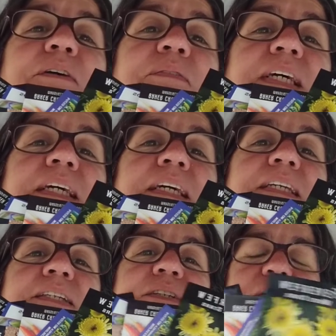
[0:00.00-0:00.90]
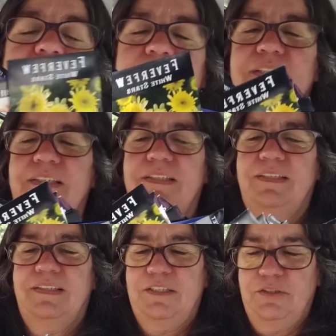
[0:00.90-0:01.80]
of
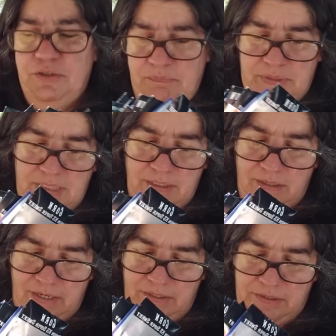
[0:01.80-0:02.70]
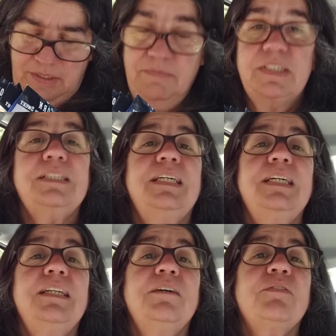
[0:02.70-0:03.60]
these. There should be like
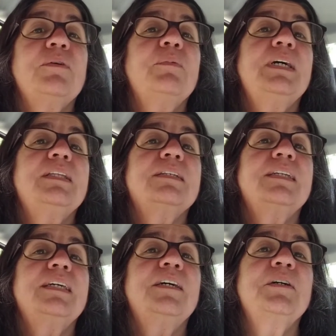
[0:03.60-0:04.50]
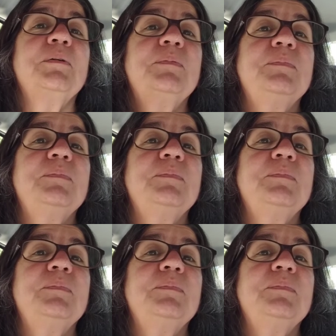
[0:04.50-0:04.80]
17 different ones in here.